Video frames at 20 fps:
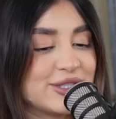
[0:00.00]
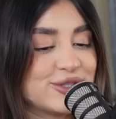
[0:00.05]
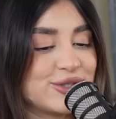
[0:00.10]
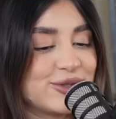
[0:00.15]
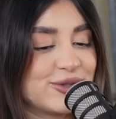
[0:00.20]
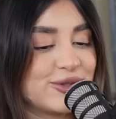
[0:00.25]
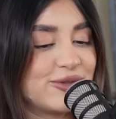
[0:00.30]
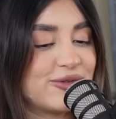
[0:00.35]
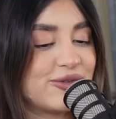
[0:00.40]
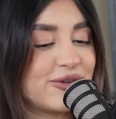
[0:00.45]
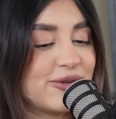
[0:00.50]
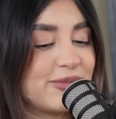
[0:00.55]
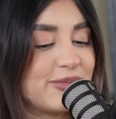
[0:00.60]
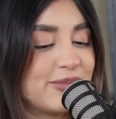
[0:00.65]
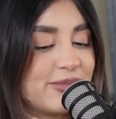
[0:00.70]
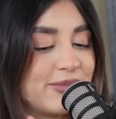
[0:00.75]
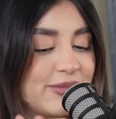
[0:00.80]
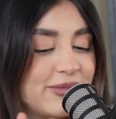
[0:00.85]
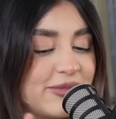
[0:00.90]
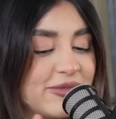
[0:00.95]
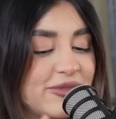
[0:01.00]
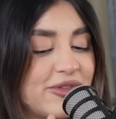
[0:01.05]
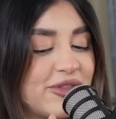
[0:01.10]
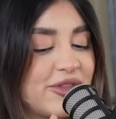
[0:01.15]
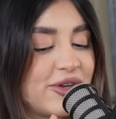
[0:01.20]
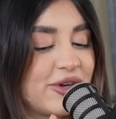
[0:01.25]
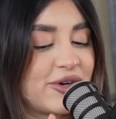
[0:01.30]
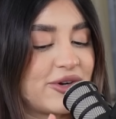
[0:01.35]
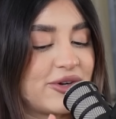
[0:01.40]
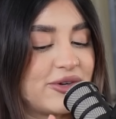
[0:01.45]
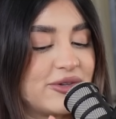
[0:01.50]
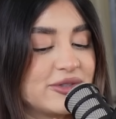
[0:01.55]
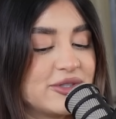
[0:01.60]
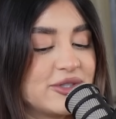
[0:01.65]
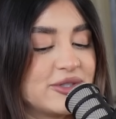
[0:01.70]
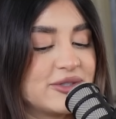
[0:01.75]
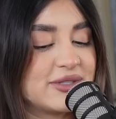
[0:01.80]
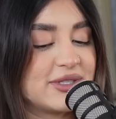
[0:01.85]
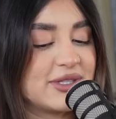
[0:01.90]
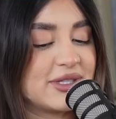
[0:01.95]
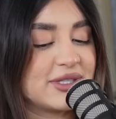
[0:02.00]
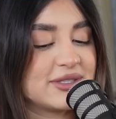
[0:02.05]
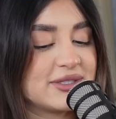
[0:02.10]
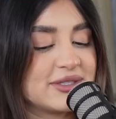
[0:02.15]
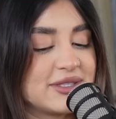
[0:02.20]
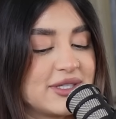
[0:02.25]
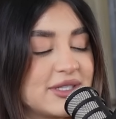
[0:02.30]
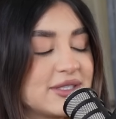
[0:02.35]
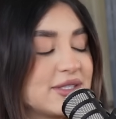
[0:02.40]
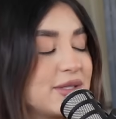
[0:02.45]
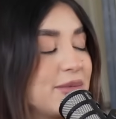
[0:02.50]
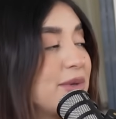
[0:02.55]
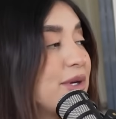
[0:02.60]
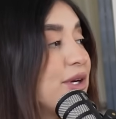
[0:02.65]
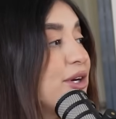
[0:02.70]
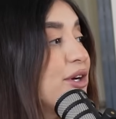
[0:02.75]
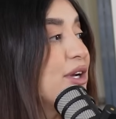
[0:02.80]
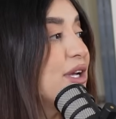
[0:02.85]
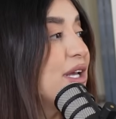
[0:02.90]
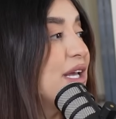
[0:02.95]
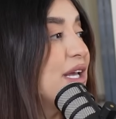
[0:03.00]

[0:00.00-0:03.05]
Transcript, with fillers: showed you from the girl. Do you see the sticks up here?